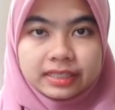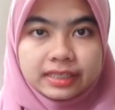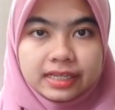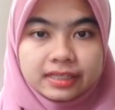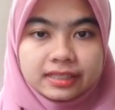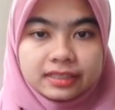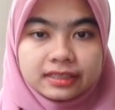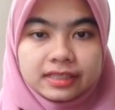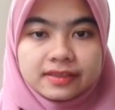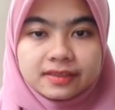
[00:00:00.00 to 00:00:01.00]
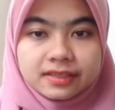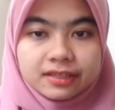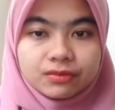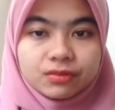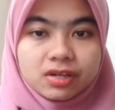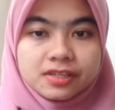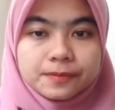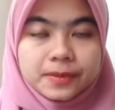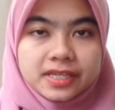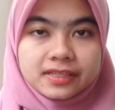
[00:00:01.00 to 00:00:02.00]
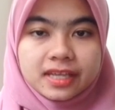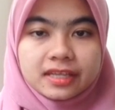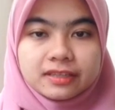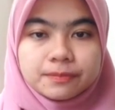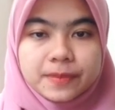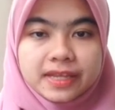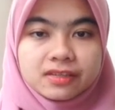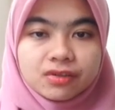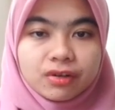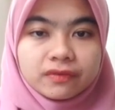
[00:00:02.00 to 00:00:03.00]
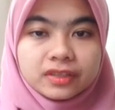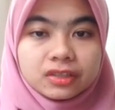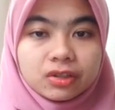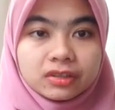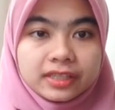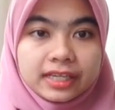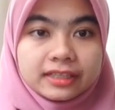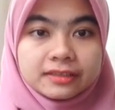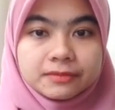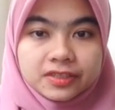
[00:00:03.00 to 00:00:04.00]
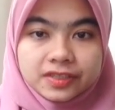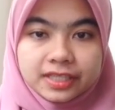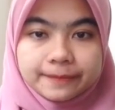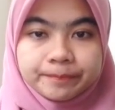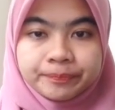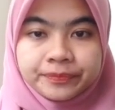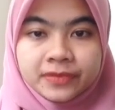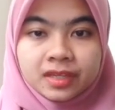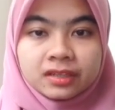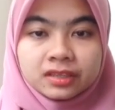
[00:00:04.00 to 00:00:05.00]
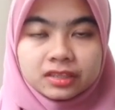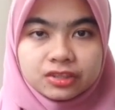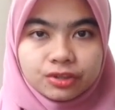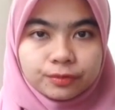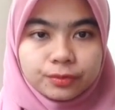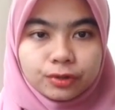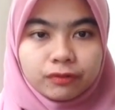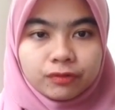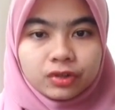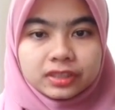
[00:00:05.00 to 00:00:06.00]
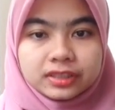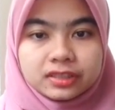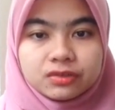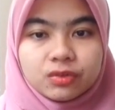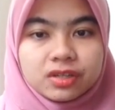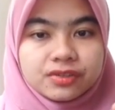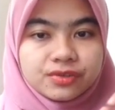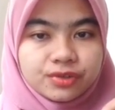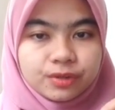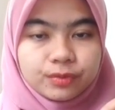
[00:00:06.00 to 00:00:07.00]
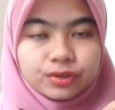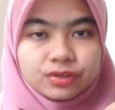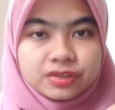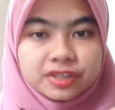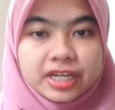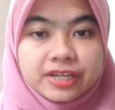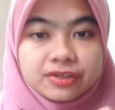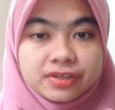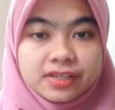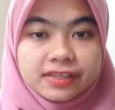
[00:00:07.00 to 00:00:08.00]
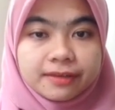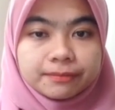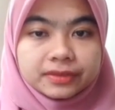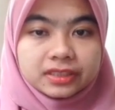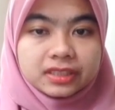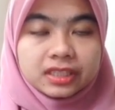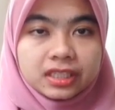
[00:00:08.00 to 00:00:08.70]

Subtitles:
Then the glass slide was placed at the base of the contact angle machine. A droplet of water was dropped onto the hydrogel sample.